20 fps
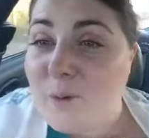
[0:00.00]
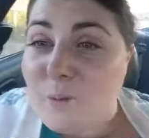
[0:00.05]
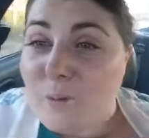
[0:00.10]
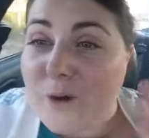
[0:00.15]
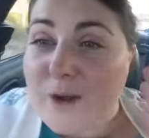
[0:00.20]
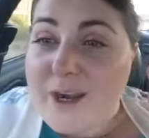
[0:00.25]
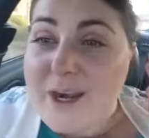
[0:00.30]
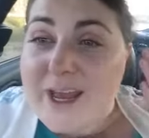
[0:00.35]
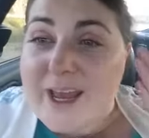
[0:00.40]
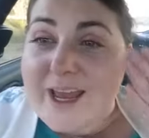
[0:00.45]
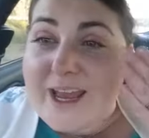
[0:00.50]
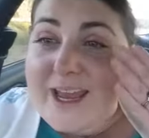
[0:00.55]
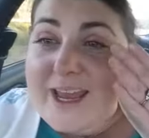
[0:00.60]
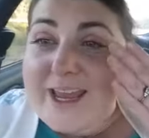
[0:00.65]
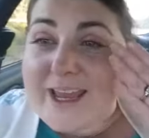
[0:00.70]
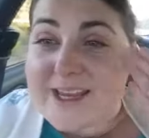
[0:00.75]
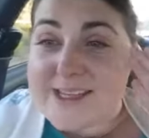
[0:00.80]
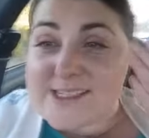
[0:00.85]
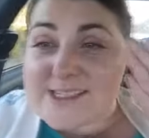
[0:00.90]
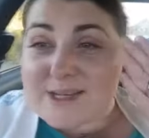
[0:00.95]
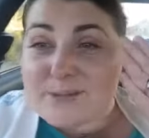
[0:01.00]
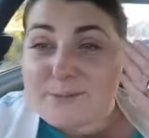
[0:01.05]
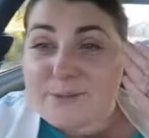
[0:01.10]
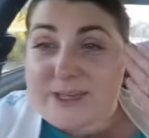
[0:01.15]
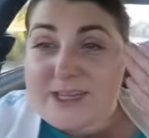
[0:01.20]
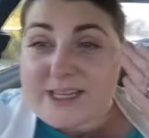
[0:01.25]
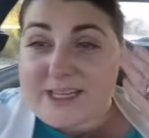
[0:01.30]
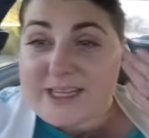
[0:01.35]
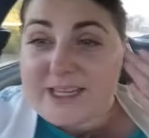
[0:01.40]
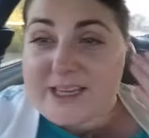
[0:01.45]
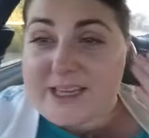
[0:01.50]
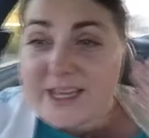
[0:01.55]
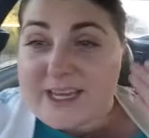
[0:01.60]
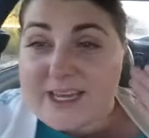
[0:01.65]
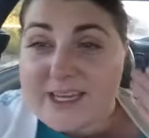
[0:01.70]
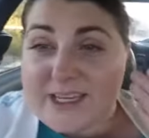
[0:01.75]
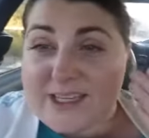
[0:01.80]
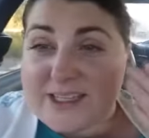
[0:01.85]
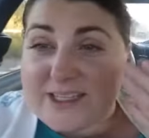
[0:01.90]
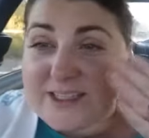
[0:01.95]
One eye has completely
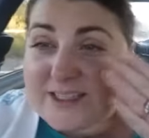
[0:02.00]
like